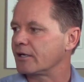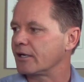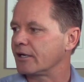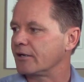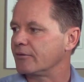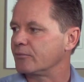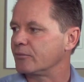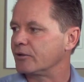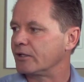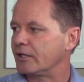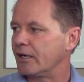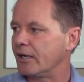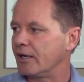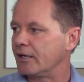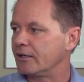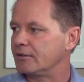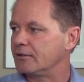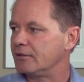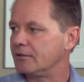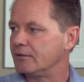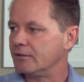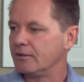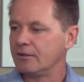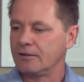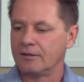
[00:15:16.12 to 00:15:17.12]
game. We
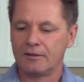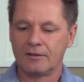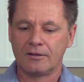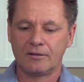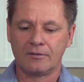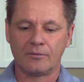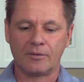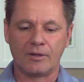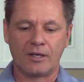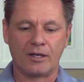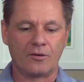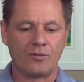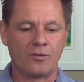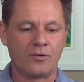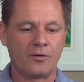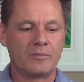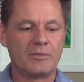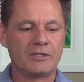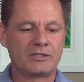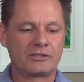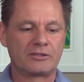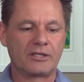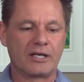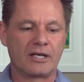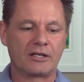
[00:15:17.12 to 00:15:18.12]
had we mm-hmm. had a whole
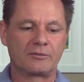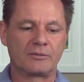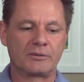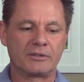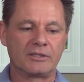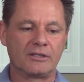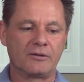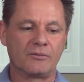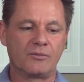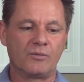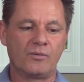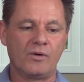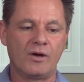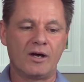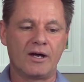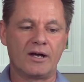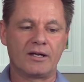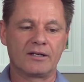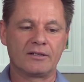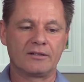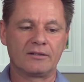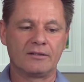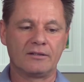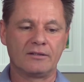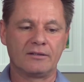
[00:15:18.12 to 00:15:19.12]
bunch of equity in
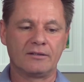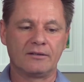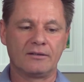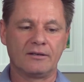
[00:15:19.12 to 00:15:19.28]
one,